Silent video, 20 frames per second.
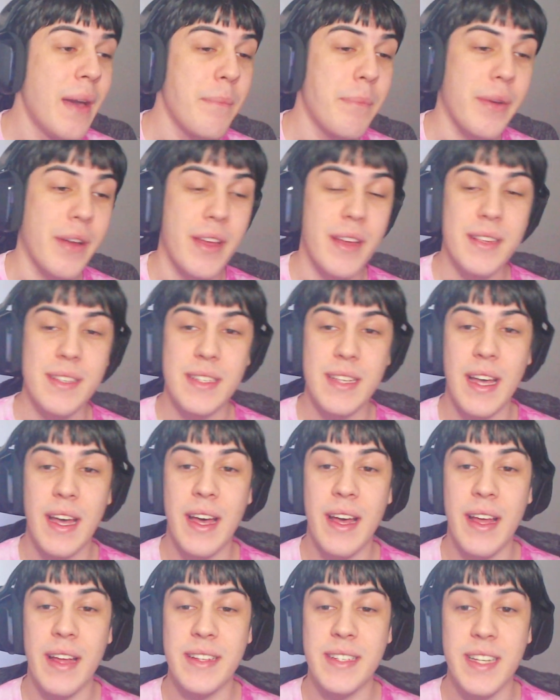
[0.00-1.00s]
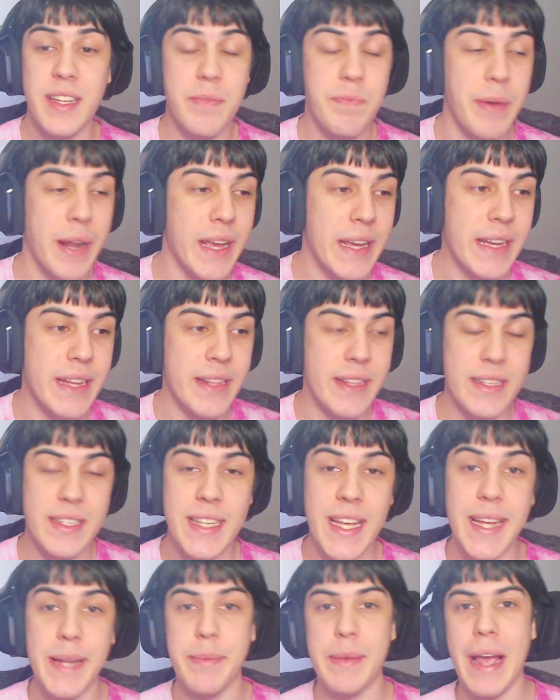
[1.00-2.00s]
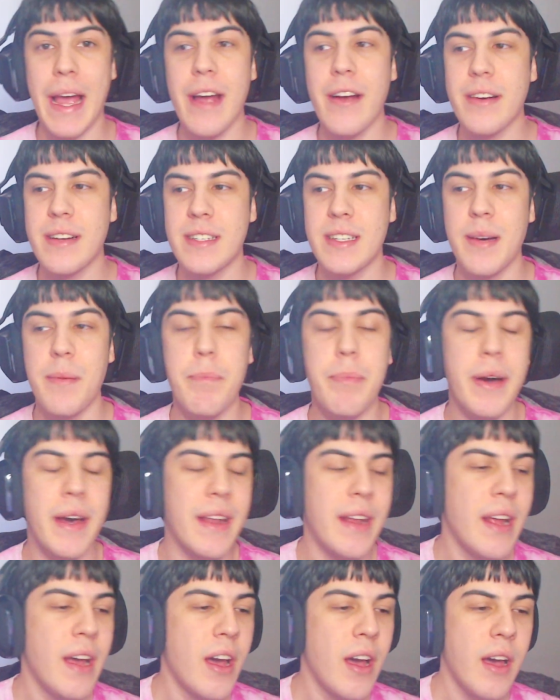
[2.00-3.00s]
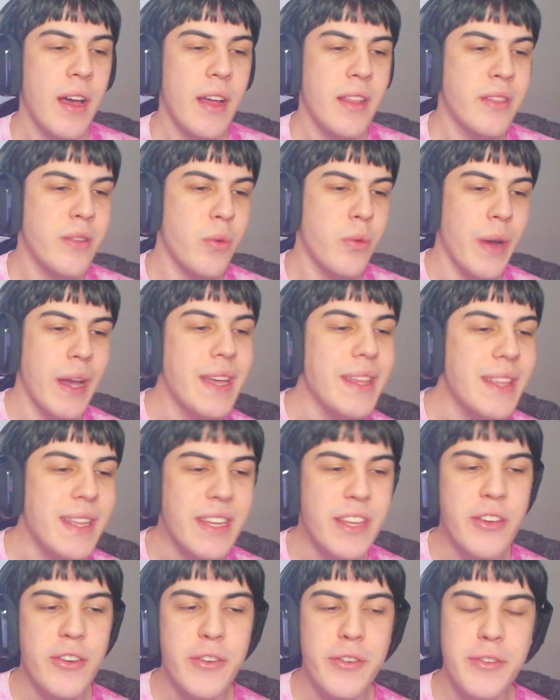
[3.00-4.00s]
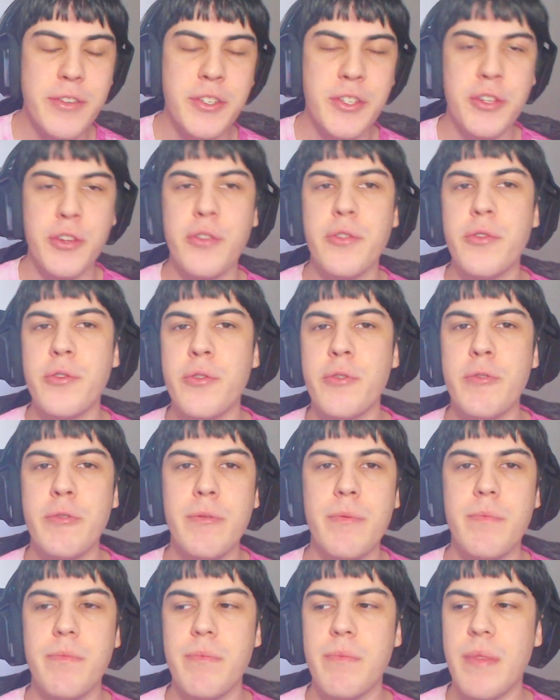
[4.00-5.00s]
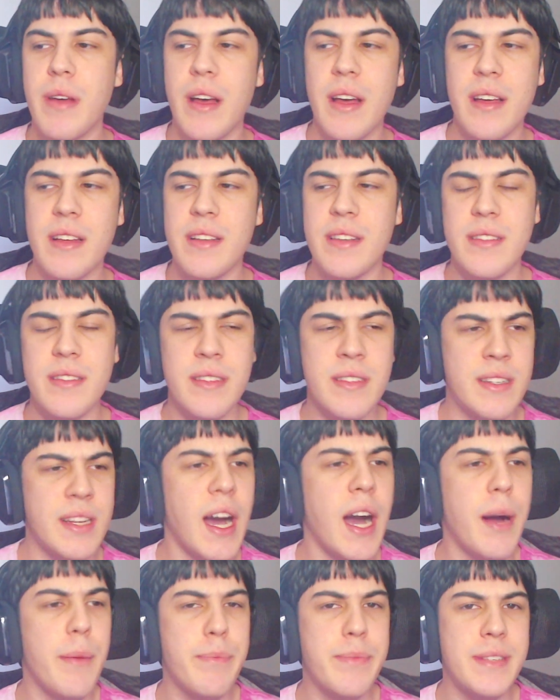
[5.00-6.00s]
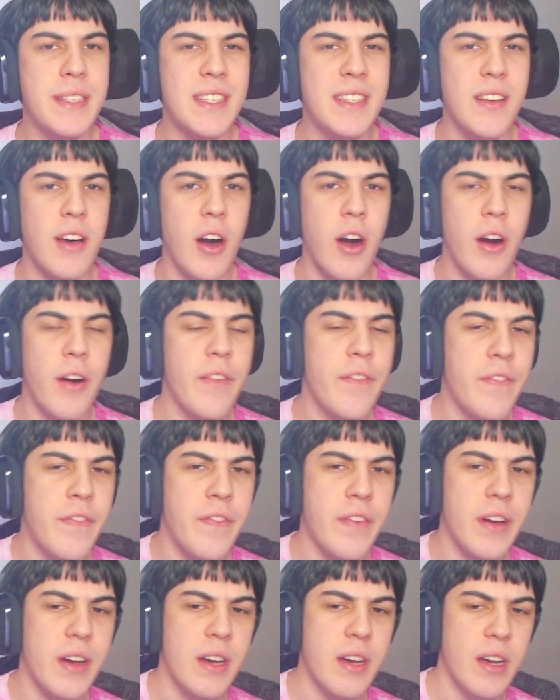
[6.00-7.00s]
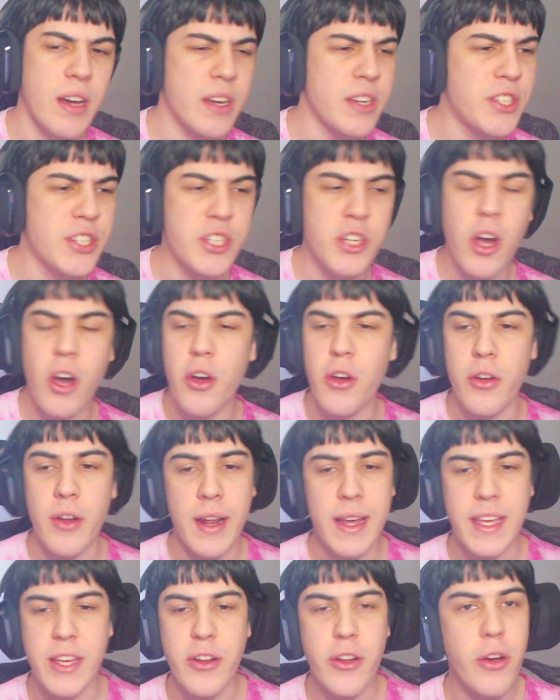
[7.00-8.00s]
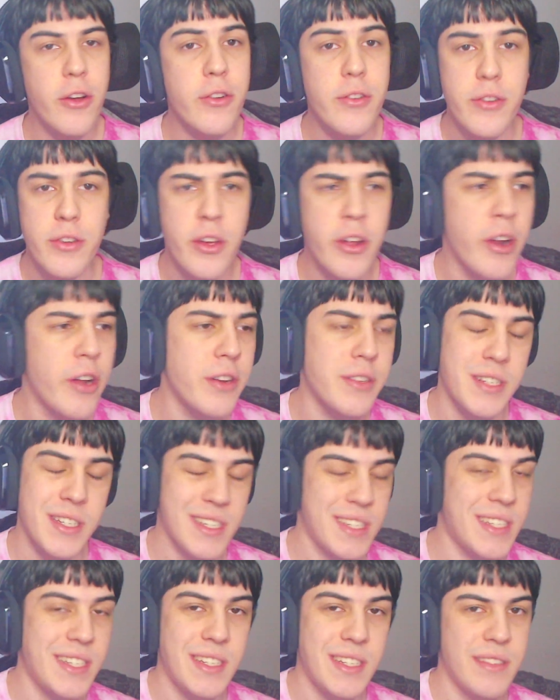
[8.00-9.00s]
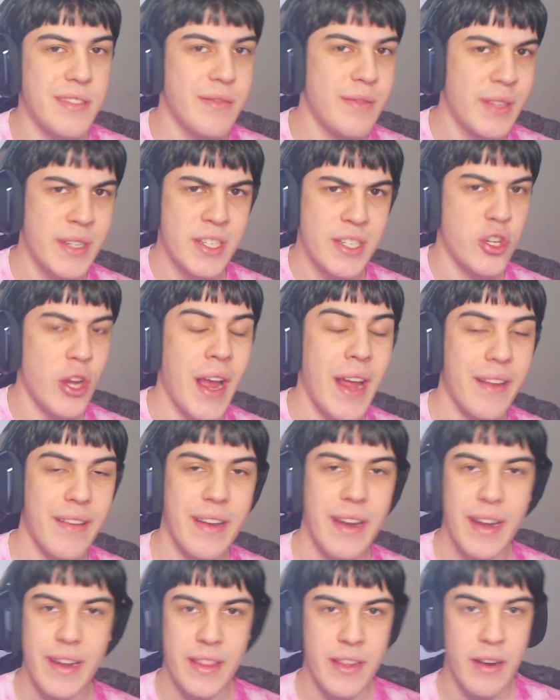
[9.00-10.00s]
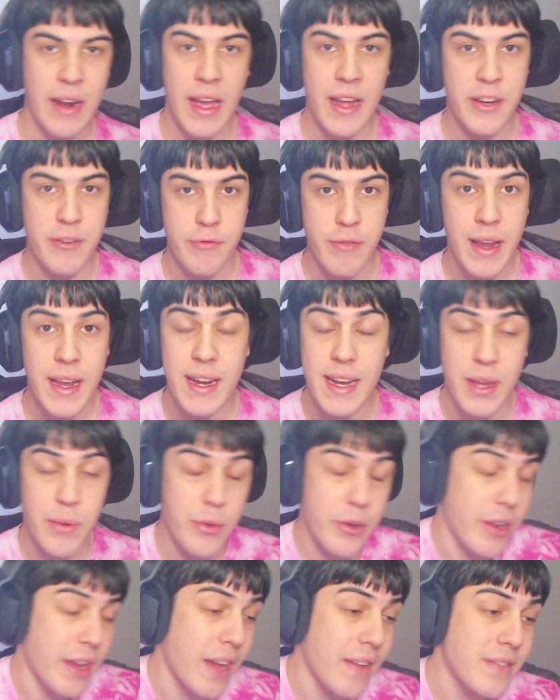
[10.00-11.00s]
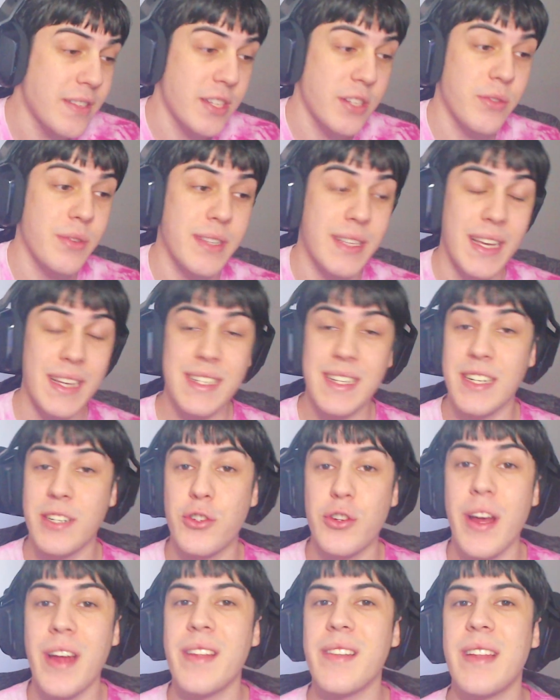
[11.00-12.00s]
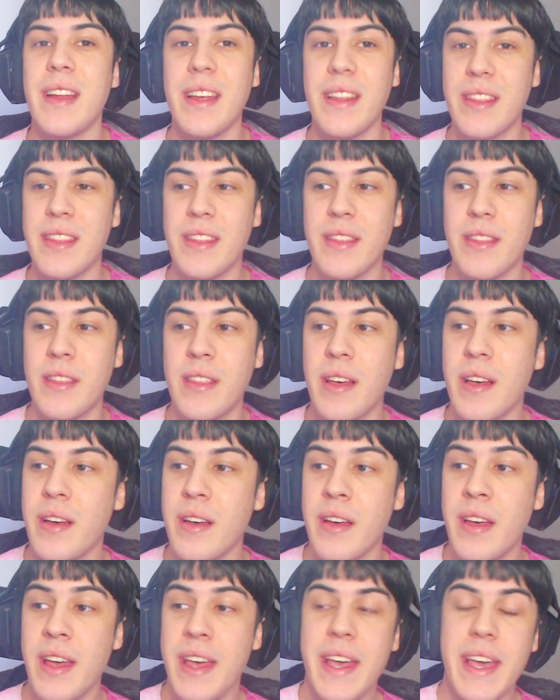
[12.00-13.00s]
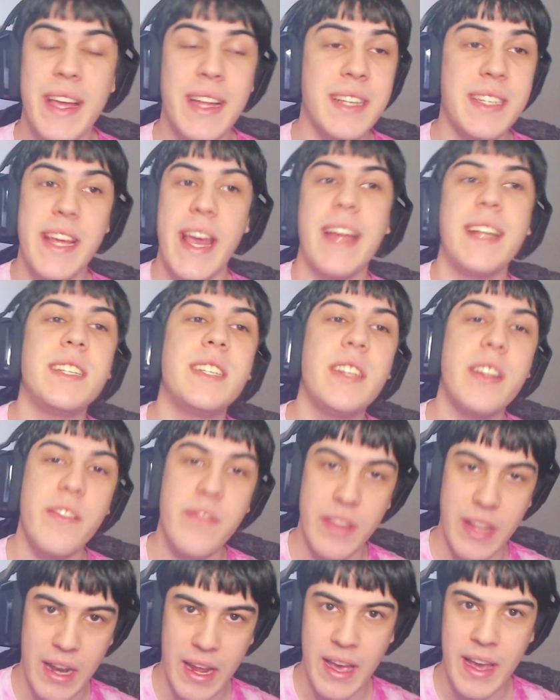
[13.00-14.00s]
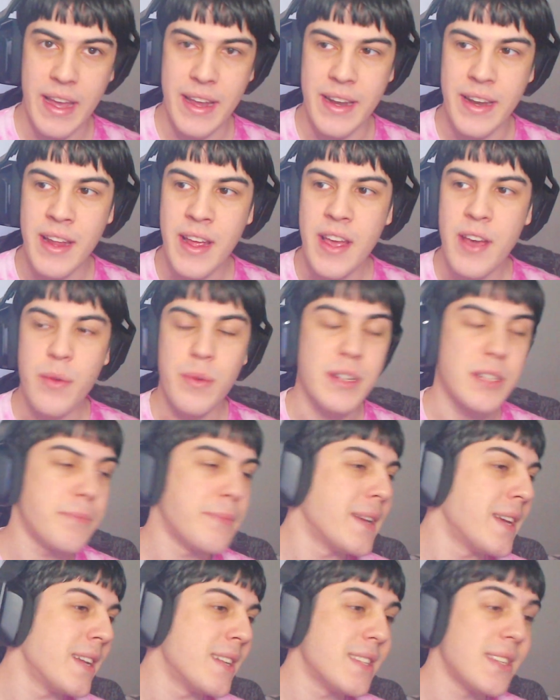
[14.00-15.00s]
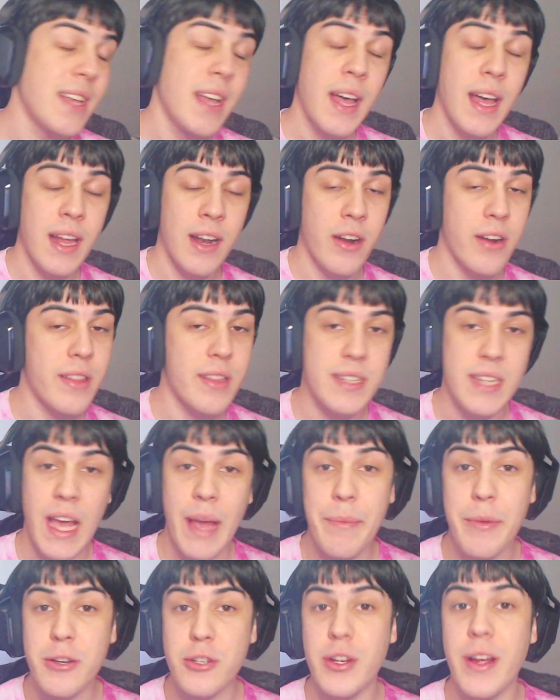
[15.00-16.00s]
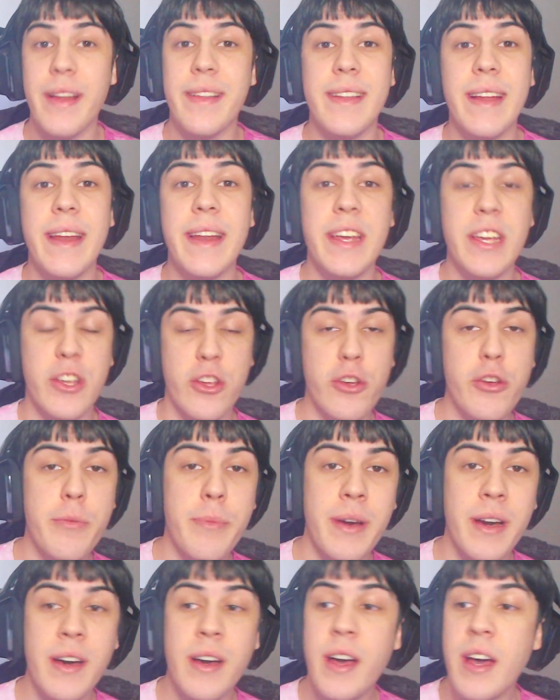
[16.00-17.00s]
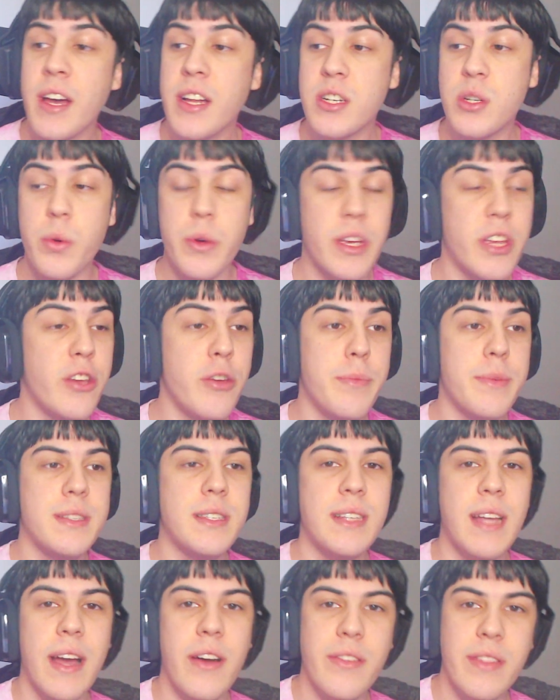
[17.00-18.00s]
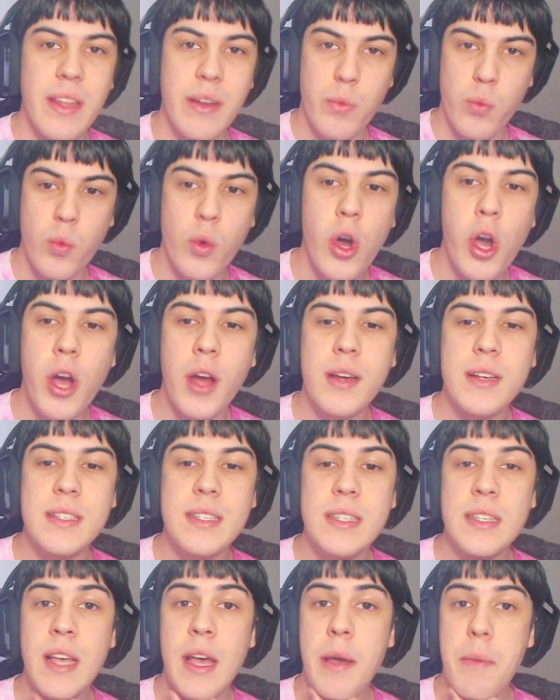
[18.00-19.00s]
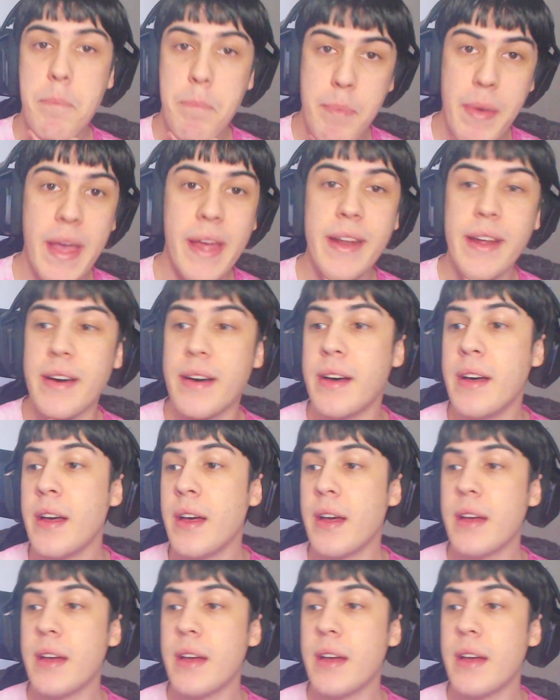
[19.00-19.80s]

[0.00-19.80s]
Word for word: Because, uh, she's playing the same character, but the way that you do, uh, dubs of a show, like, you don't, you're not just translating the line directly. What you have to do is actually translate the intention of the line, which means a lot of the time you're translating humor to a humor style that works better.